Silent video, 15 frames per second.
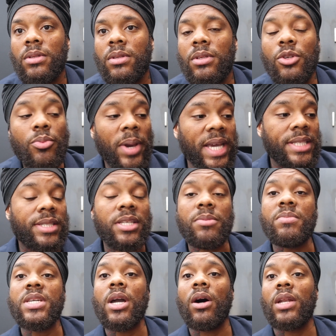You may see
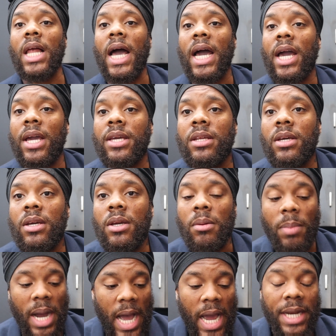me online
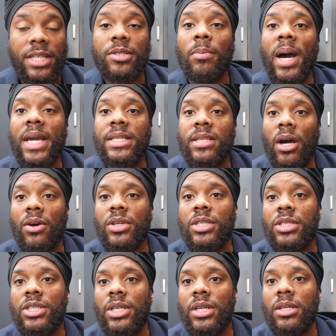behind this mic talking
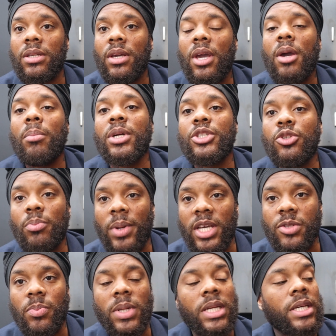shit. But you
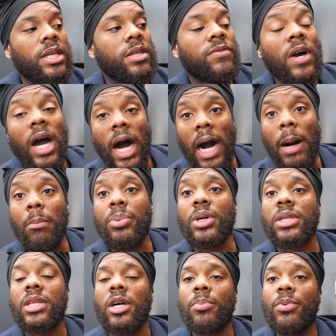best believe I'm
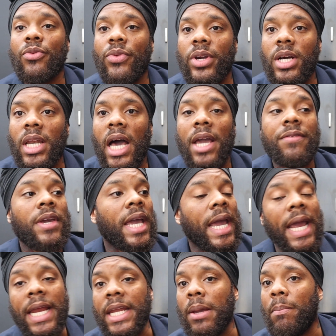booked up in real life
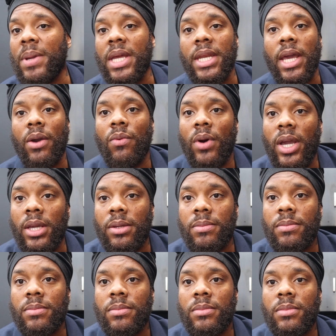and it been that way.
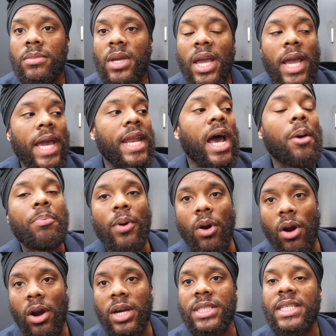And I
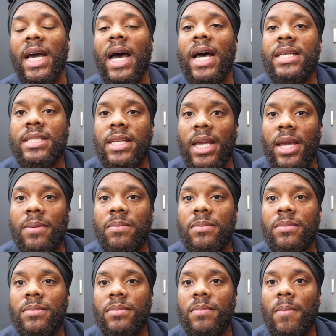prioritize that.
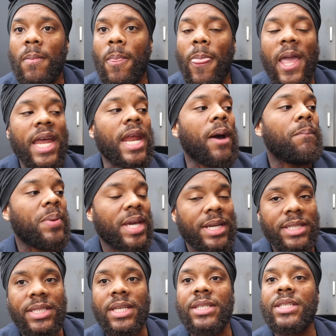And I pay
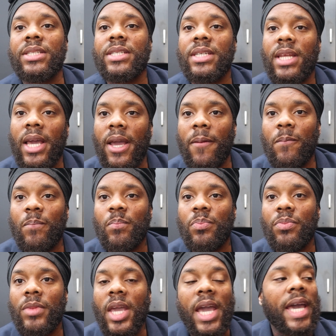attention to that.
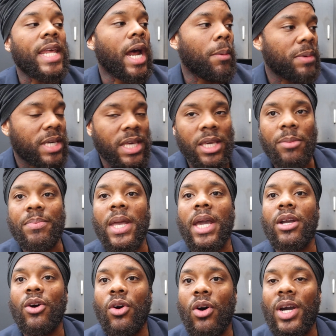And I'm going to keep
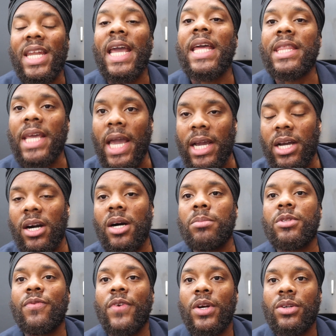that going. And that
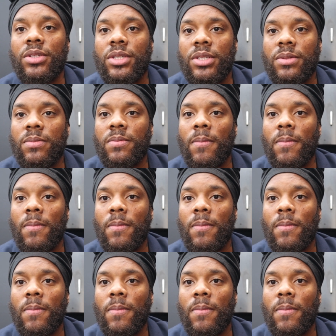comes first.